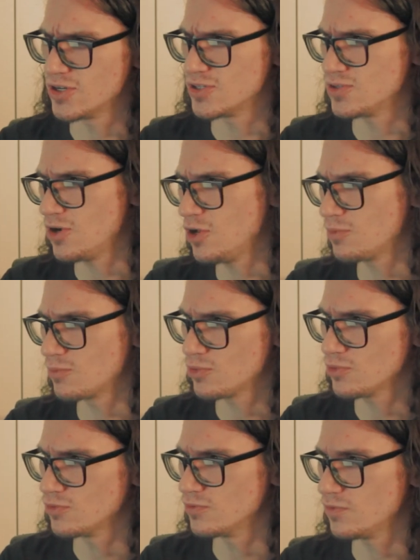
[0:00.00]
to help
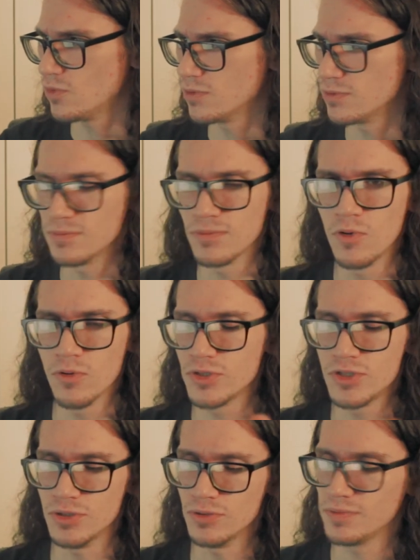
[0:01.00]
improve, or
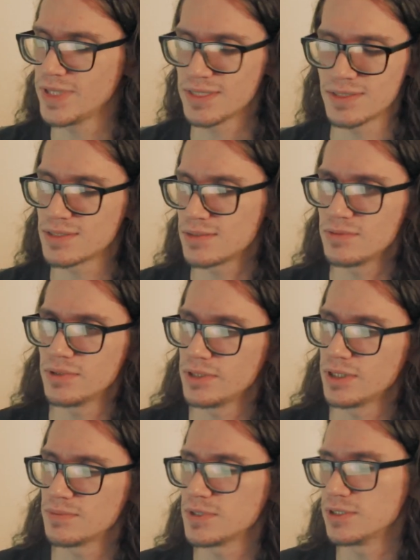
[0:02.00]
do. That's really
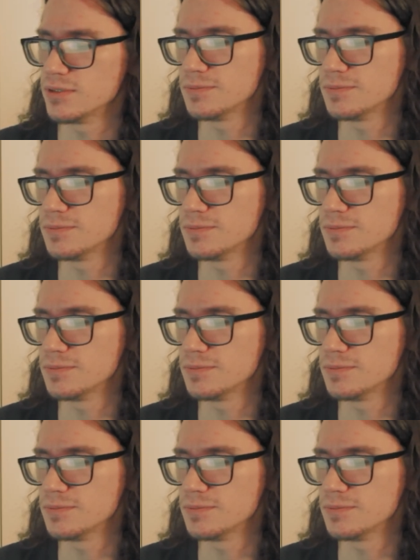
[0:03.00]
up to you.